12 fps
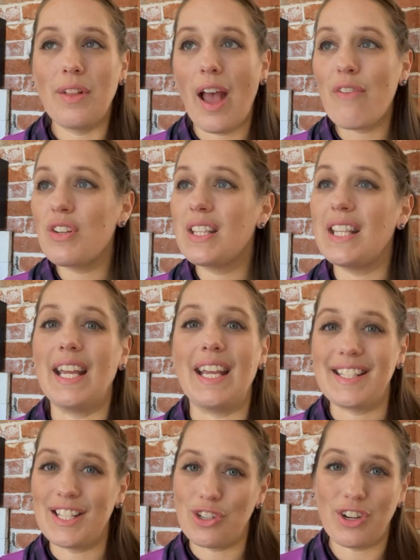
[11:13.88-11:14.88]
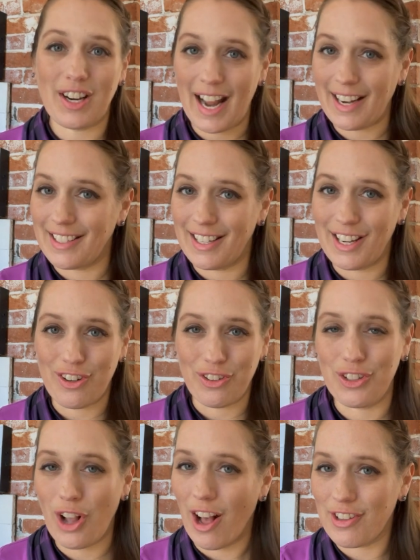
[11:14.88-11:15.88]
everything is interconnected here
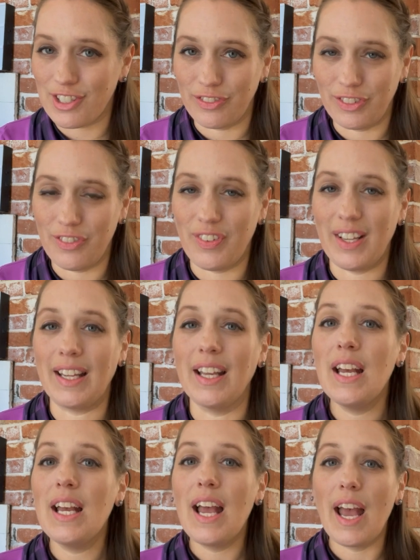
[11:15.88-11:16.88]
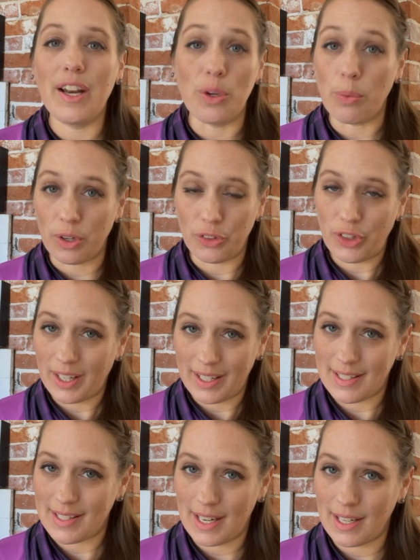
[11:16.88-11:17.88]
in the cost of living anywhere in the
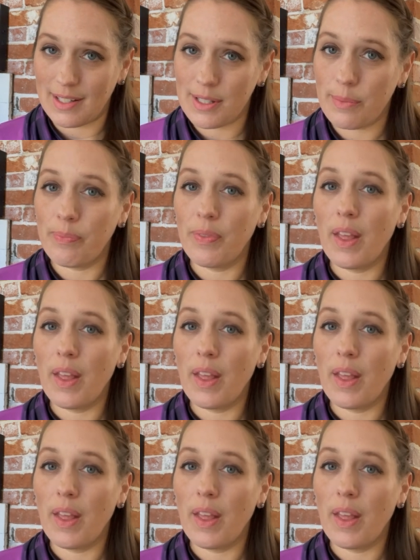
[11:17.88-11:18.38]
United States.